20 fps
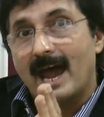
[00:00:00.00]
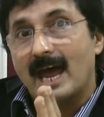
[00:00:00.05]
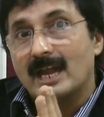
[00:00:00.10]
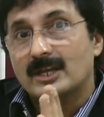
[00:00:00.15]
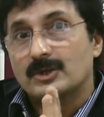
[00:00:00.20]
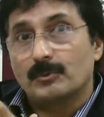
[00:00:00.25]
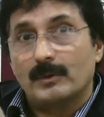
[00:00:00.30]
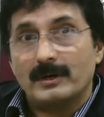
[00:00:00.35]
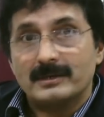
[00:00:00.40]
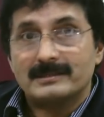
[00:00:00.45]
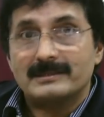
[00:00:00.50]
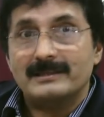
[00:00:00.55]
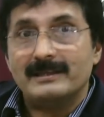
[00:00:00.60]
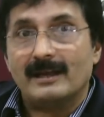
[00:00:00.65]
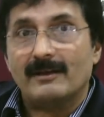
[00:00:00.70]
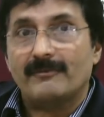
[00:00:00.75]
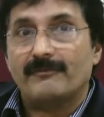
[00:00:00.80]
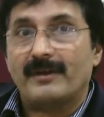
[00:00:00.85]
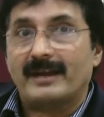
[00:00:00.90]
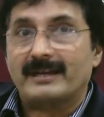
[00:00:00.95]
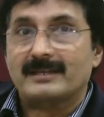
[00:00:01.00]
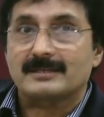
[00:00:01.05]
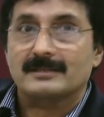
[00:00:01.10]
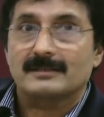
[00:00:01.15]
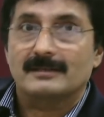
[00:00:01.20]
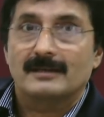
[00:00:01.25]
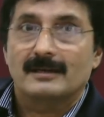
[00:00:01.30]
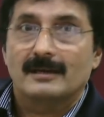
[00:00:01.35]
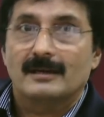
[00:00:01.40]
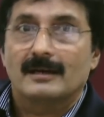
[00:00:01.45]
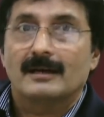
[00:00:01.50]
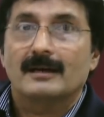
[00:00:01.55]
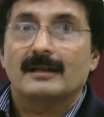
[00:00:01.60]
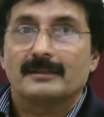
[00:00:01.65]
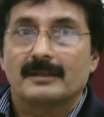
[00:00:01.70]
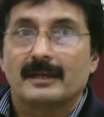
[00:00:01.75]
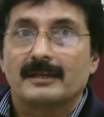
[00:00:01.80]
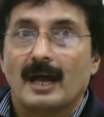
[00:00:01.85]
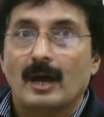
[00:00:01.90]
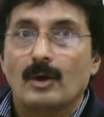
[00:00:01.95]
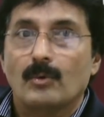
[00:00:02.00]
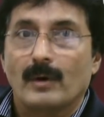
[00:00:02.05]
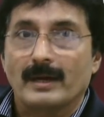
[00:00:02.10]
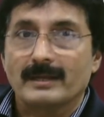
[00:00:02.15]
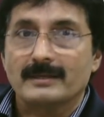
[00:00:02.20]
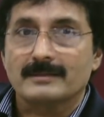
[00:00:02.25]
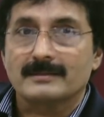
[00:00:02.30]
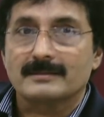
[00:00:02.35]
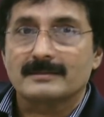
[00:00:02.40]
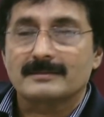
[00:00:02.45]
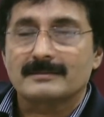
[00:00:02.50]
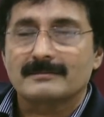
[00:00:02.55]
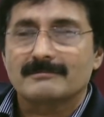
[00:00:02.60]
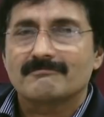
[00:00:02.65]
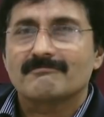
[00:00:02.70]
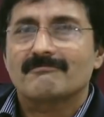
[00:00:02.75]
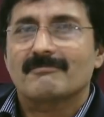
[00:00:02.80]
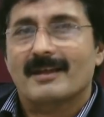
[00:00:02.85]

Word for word: adversely affect the young ones.